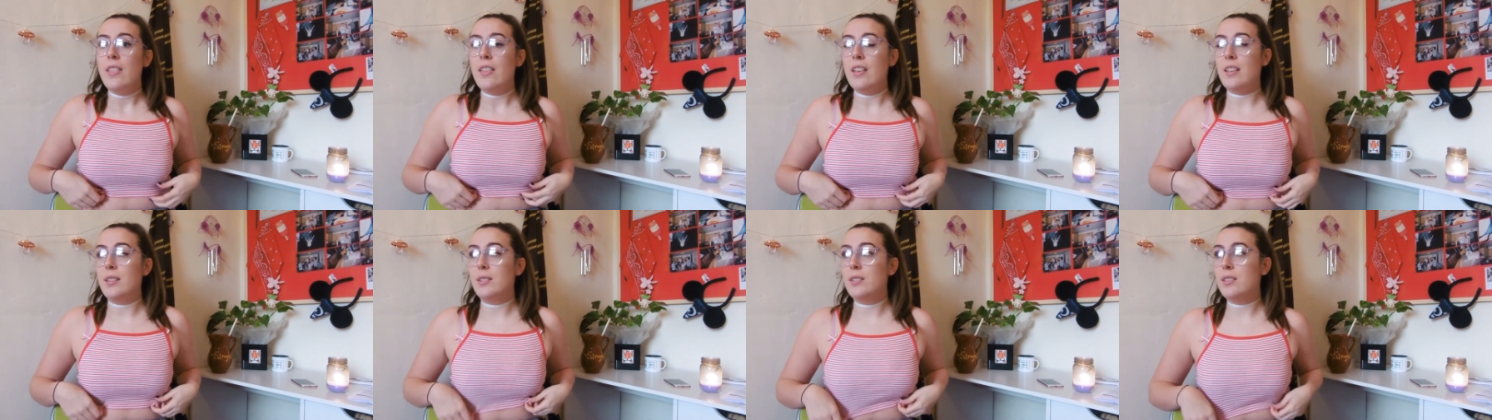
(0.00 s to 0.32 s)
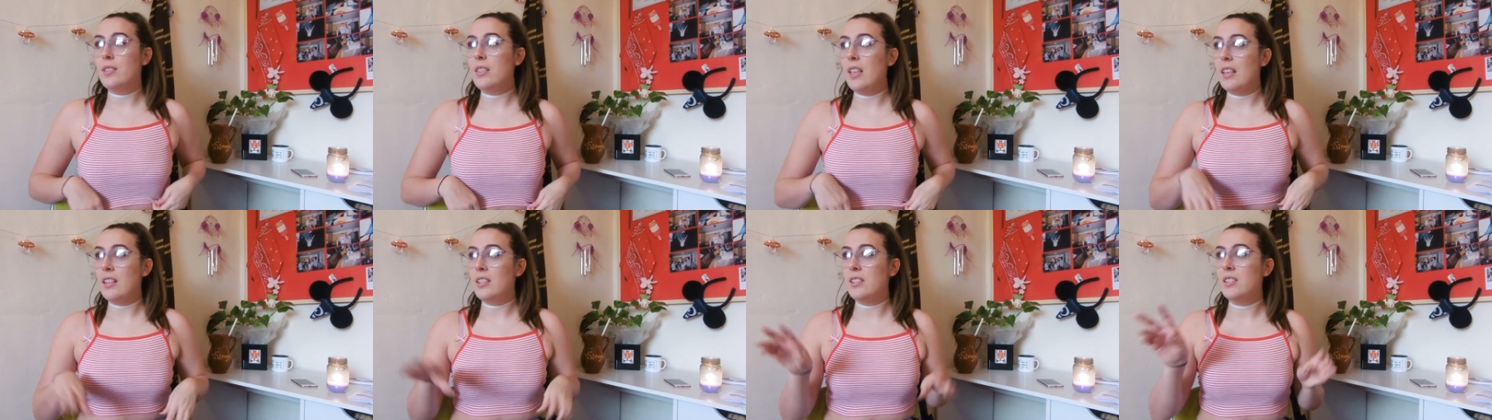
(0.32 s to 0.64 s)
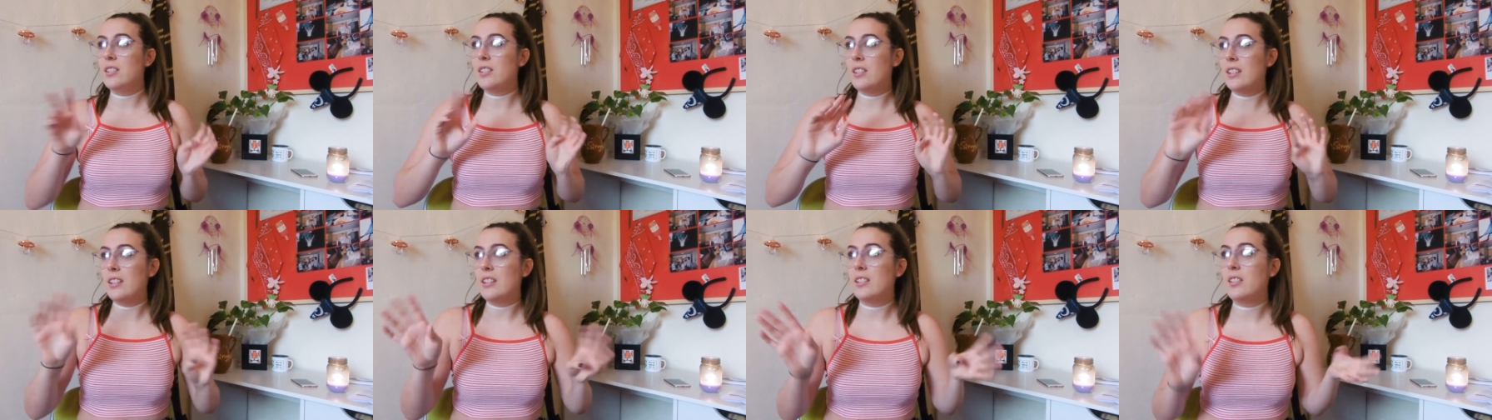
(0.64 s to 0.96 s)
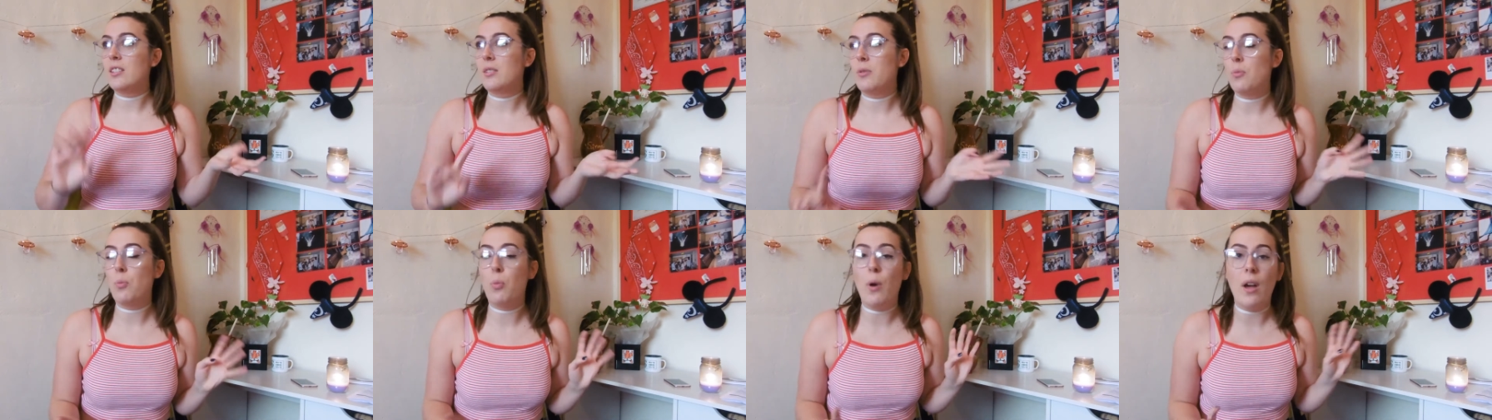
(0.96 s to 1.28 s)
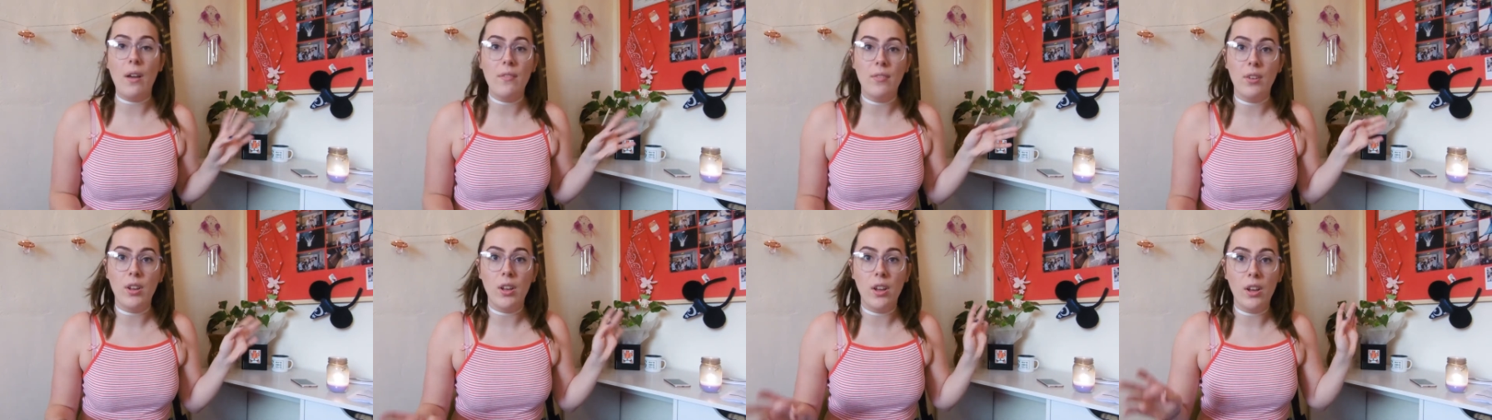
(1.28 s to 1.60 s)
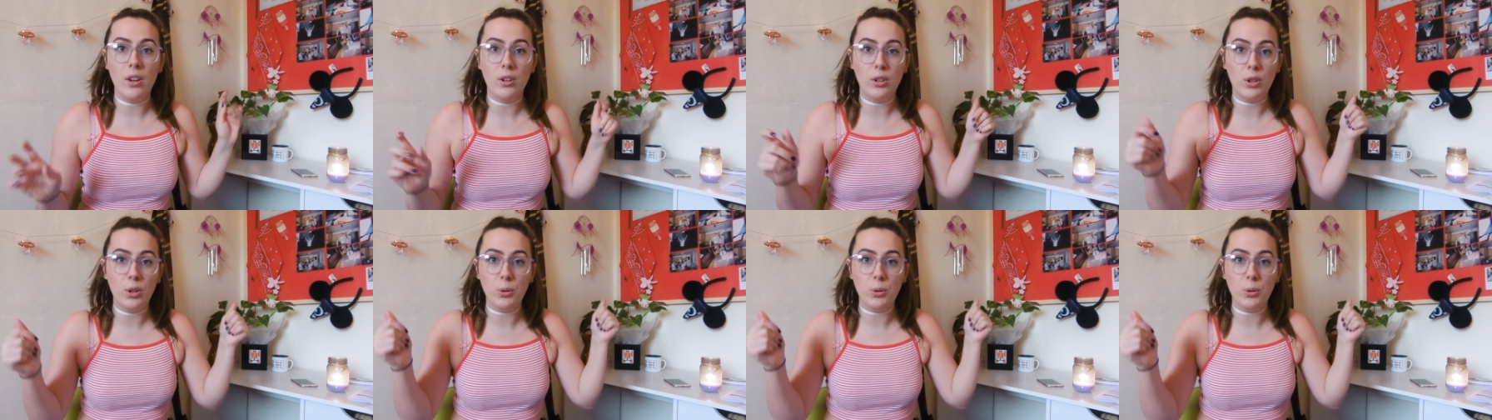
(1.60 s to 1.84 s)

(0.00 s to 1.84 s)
there's, there's weather